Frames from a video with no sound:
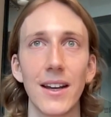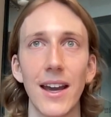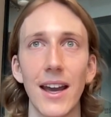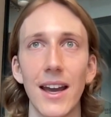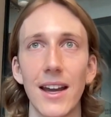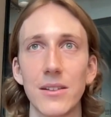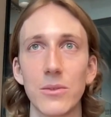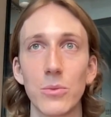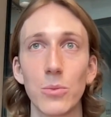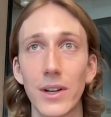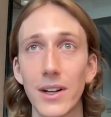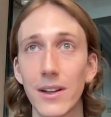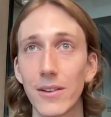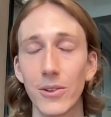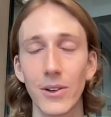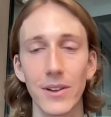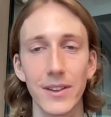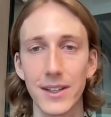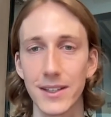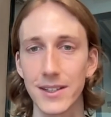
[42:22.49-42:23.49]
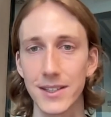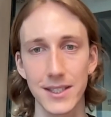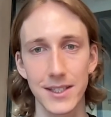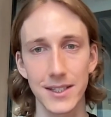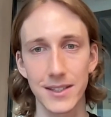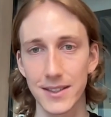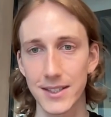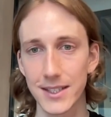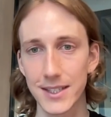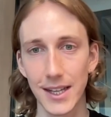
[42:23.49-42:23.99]
and whatever other
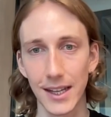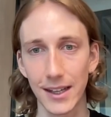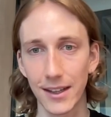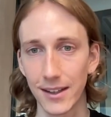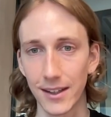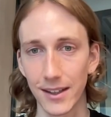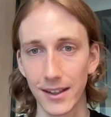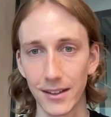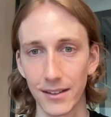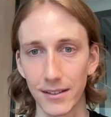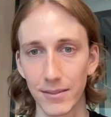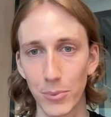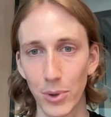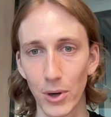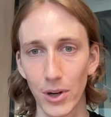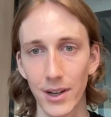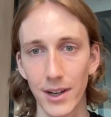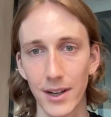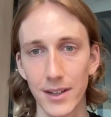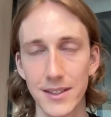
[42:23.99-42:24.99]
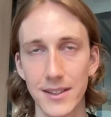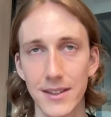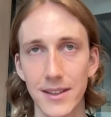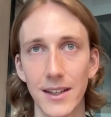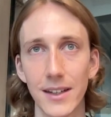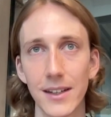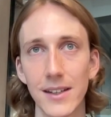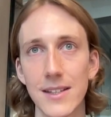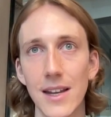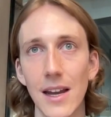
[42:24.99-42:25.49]
staking product
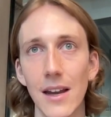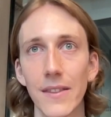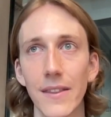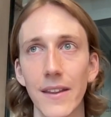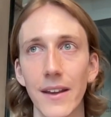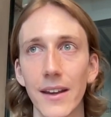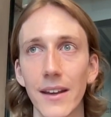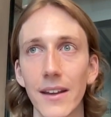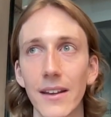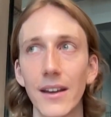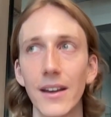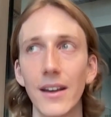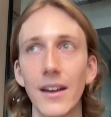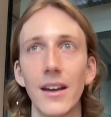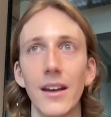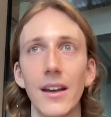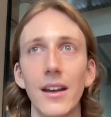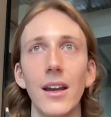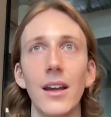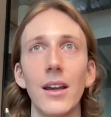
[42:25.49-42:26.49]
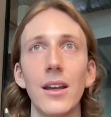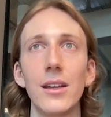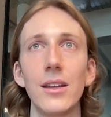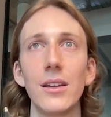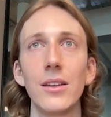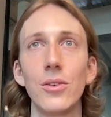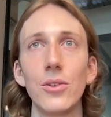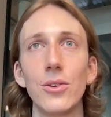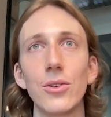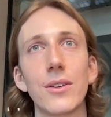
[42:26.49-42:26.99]
that is out there,
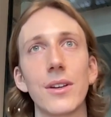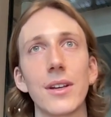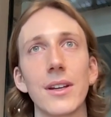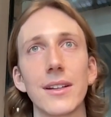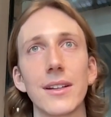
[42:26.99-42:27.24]
we've